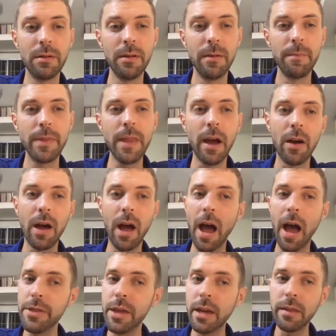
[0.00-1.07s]
Now,
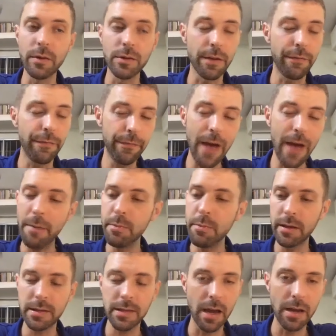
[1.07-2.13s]
I think there's a
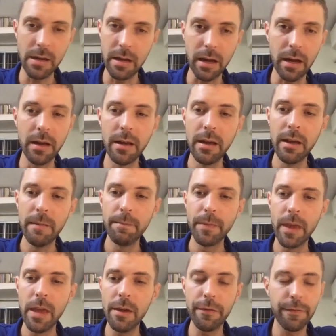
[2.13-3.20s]
fabulous idea
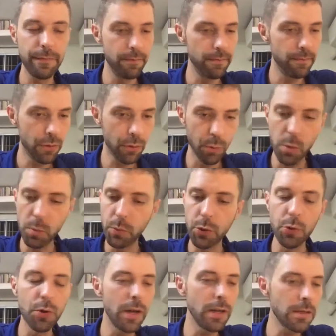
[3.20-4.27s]
if through
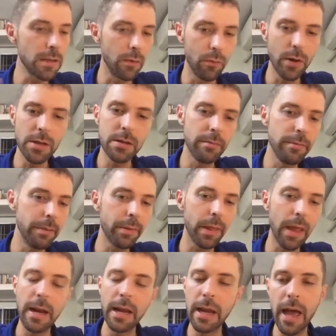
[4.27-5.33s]
prudence and wisdom and
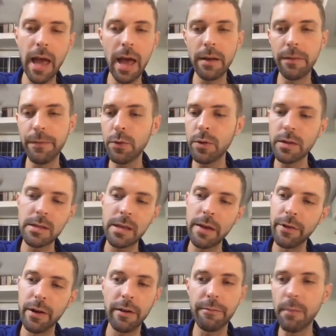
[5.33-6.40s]
planning ahead, if you can save
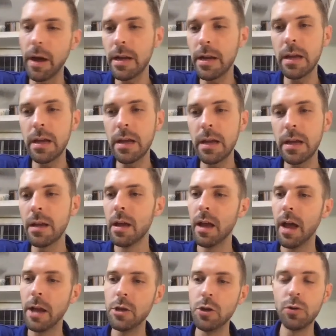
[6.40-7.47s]
enough money
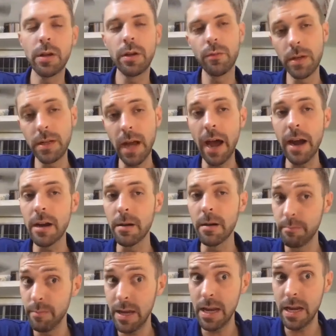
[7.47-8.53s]
and you can retire,
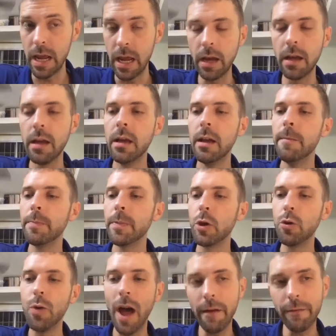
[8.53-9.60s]
meaning you
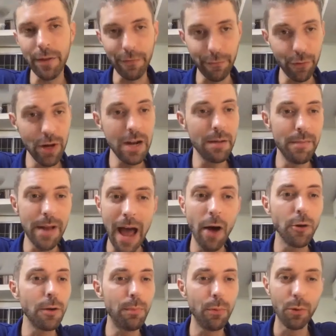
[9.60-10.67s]
have the freedom now
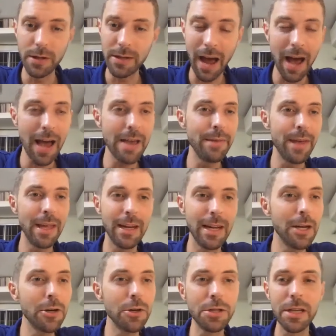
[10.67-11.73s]
to pour time and
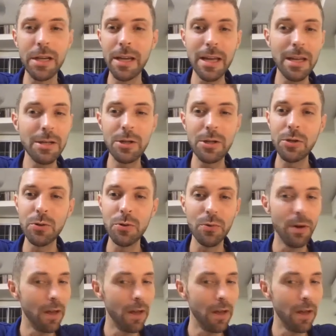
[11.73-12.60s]
energy into